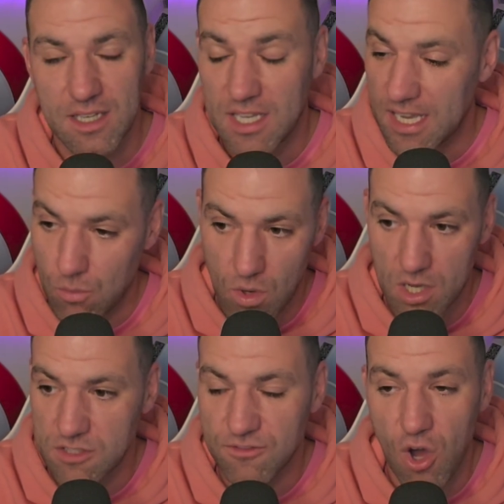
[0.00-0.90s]
It
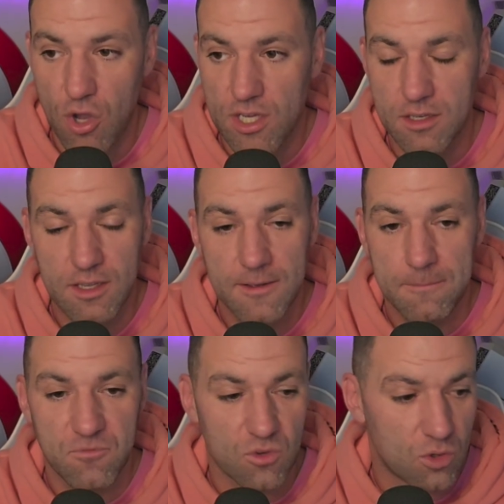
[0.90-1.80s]
works fine
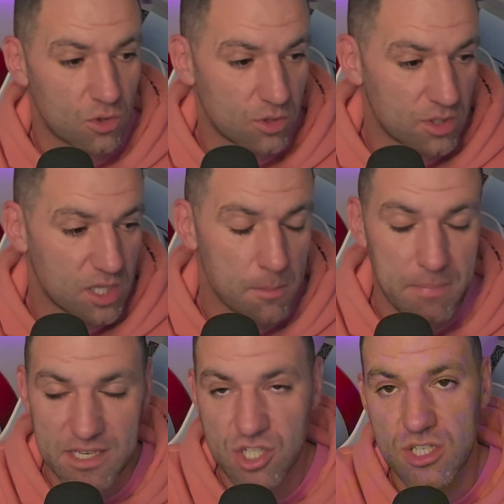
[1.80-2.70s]
for
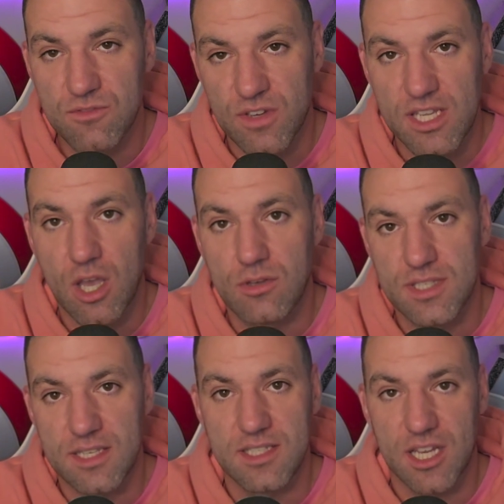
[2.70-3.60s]
pictures, videos,
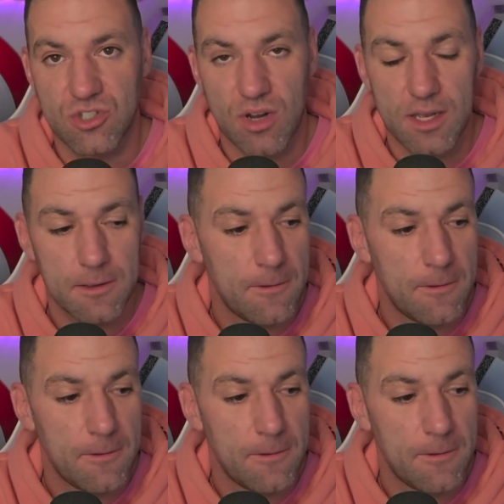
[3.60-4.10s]
etc.